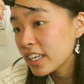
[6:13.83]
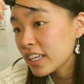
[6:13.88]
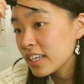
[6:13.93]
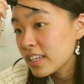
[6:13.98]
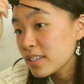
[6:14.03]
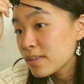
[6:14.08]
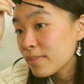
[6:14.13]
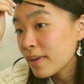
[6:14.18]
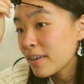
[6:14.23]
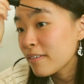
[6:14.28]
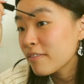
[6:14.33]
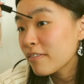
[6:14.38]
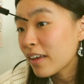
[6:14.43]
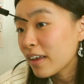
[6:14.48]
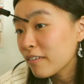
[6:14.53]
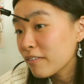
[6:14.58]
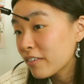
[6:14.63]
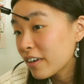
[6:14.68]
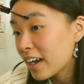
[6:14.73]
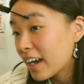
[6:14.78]
He's my
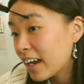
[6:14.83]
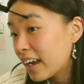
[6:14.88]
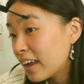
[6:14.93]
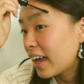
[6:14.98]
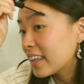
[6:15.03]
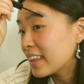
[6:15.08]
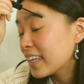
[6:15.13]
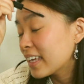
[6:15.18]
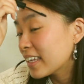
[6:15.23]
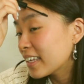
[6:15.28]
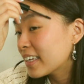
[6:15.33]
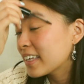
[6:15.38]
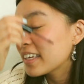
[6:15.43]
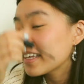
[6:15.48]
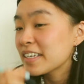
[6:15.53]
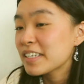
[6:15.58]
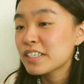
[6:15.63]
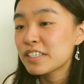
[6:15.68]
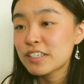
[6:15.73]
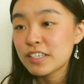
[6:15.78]
favorite. I think
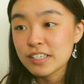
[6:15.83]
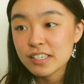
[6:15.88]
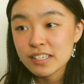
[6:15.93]
he's